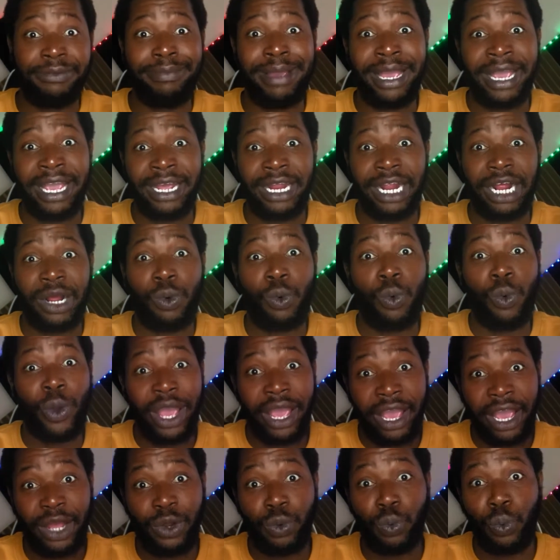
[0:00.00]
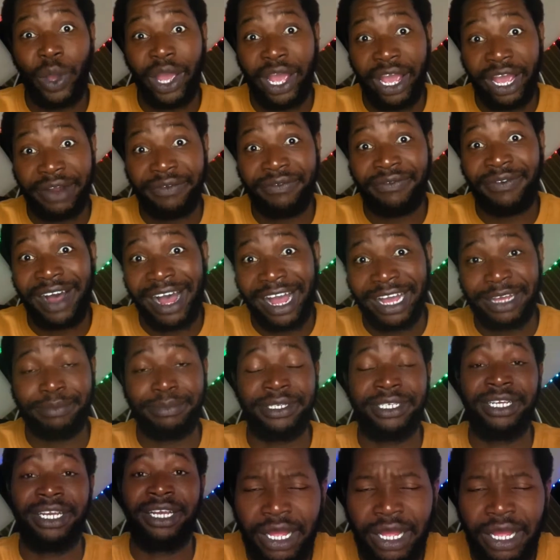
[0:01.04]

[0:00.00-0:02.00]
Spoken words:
mate, a weird vibes."